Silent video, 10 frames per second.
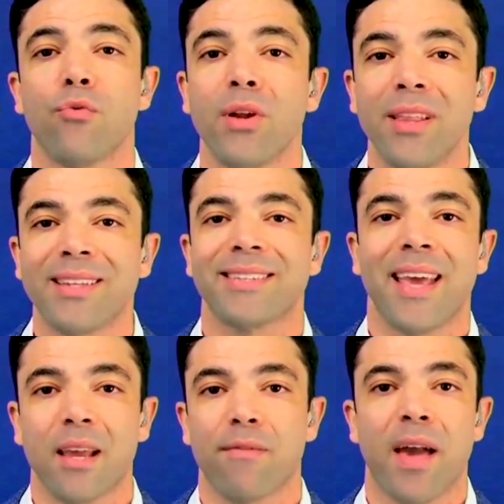really to
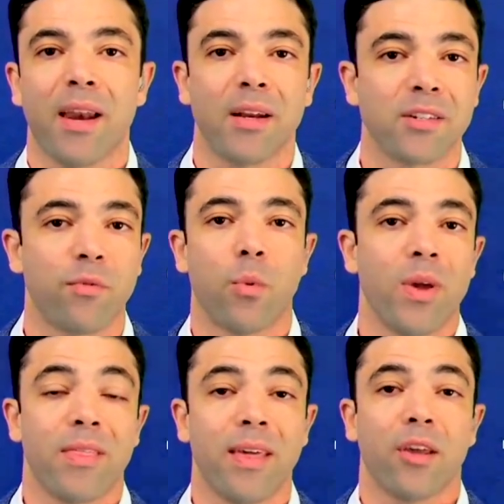take advantage of what
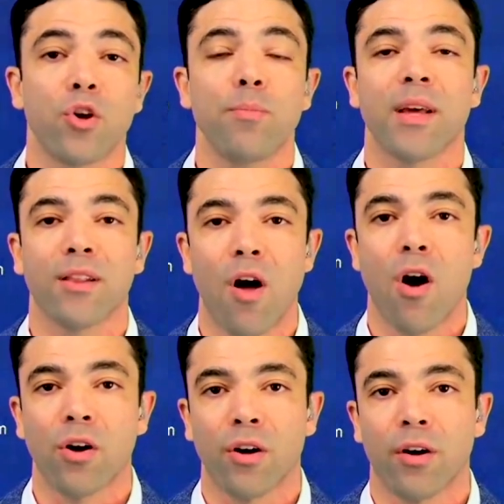we think could be a
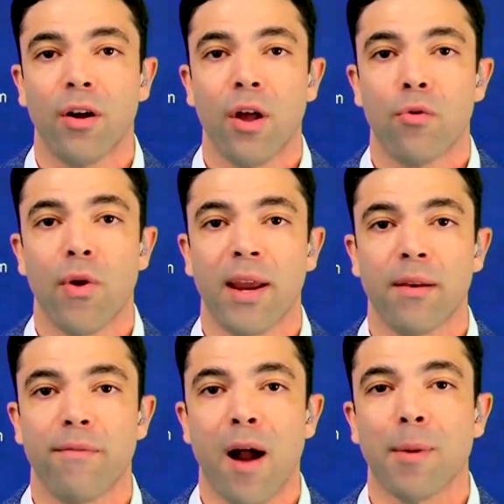longer
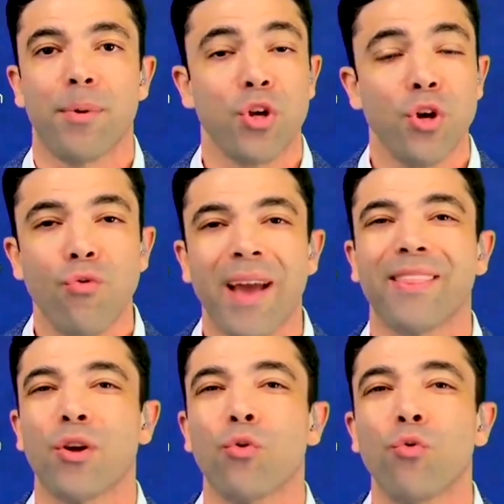rate environment. But you're
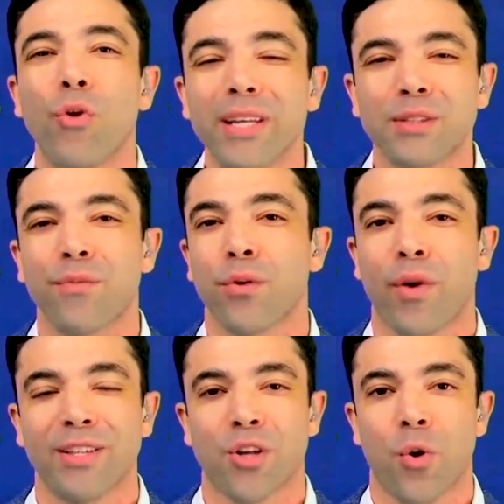right, the risk for
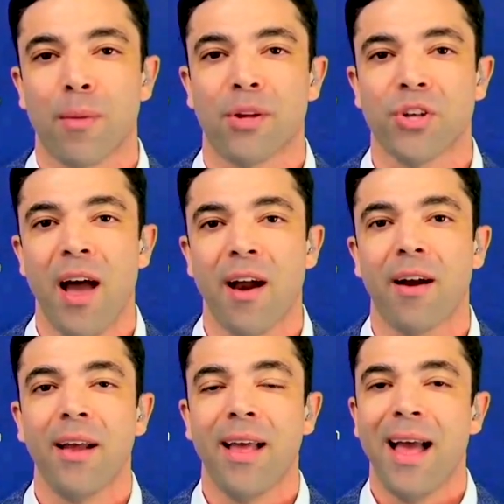rates going much
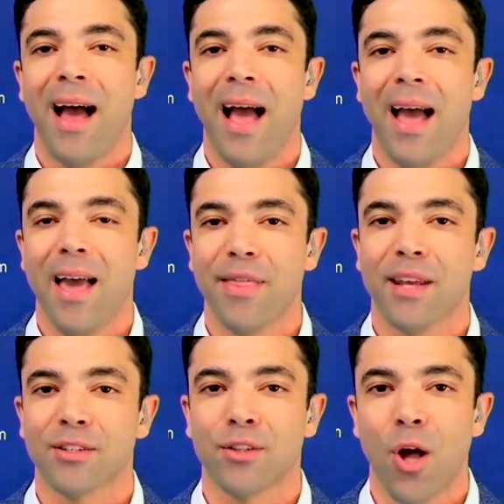higher, I
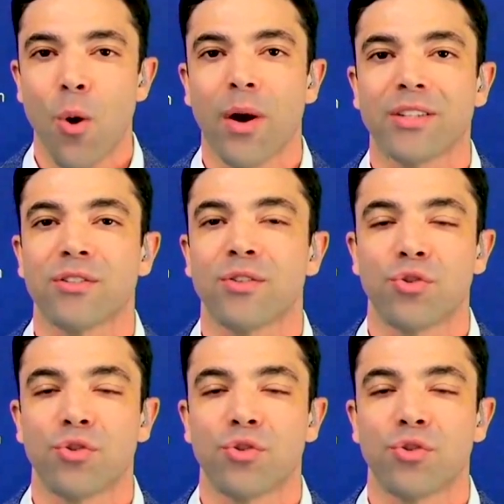think, is lower. It's the